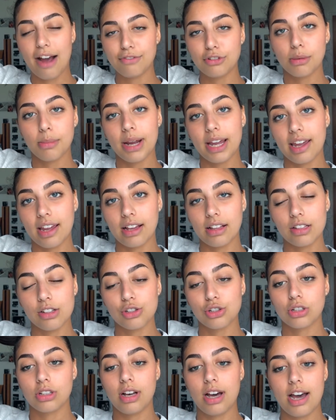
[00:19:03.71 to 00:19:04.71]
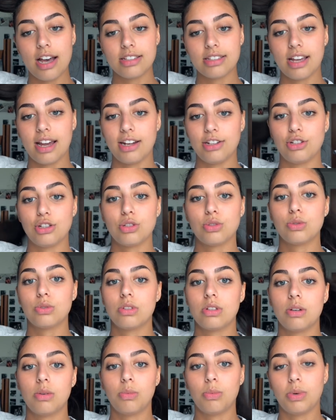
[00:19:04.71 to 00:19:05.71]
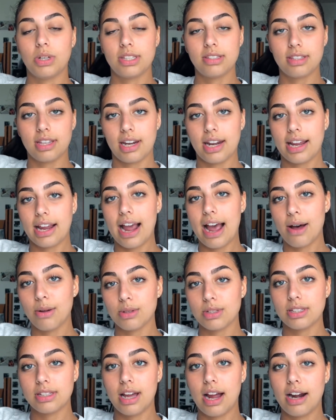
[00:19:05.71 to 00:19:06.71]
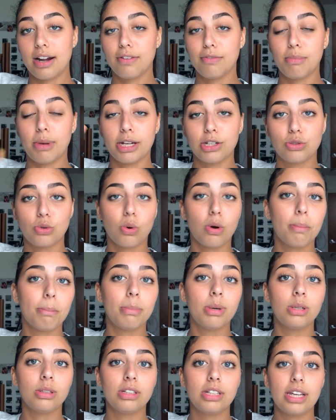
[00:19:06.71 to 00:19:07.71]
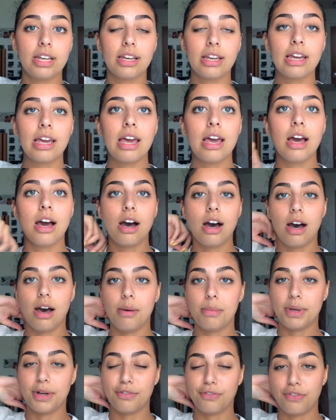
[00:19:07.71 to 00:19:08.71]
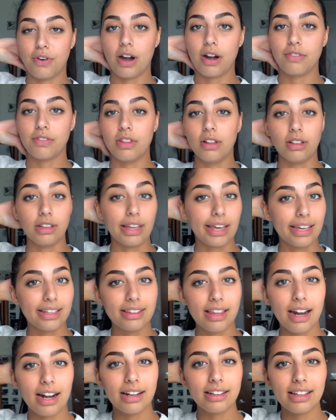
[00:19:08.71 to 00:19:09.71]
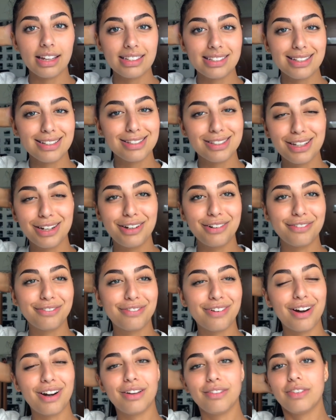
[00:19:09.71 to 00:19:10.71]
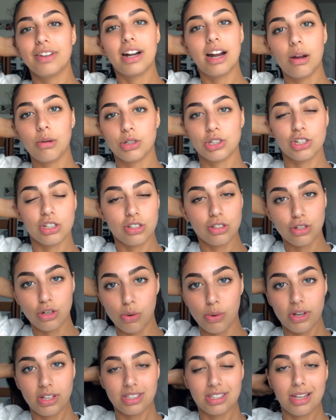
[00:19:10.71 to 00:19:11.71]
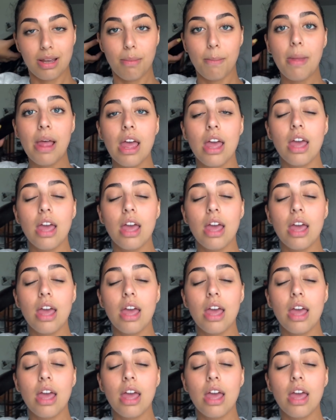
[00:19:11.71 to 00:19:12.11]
after my English class, I just was sitting outside of my dorm building um, in front of the lake that I like to sit in front of and I was just doing some